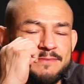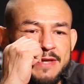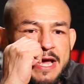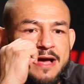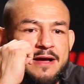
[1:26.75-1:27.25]

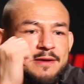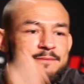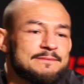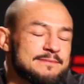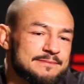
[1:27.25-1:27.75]

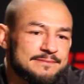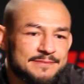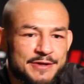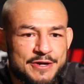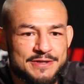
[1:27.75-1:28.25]
Um,
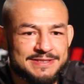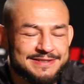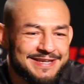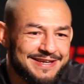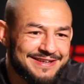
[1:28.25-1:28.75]
you know, it's...
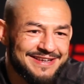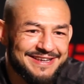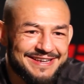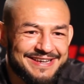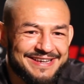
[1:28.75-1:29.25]

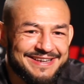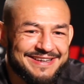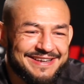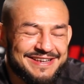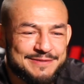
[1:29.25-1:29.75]

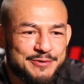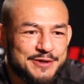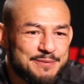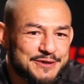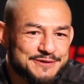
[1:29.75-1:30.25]
It's
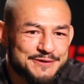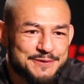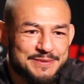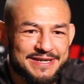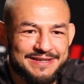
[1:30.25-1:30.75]
pretty
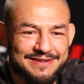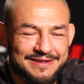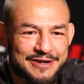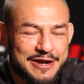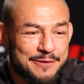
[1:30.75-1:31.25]
personal, but,
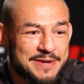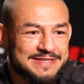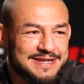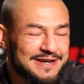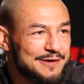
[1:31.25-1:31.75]
you know, I don't
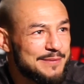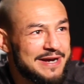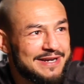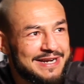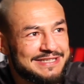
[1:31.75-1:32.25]
mind talking
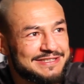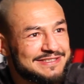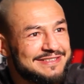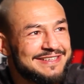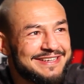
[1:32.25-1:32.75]
about it. I just,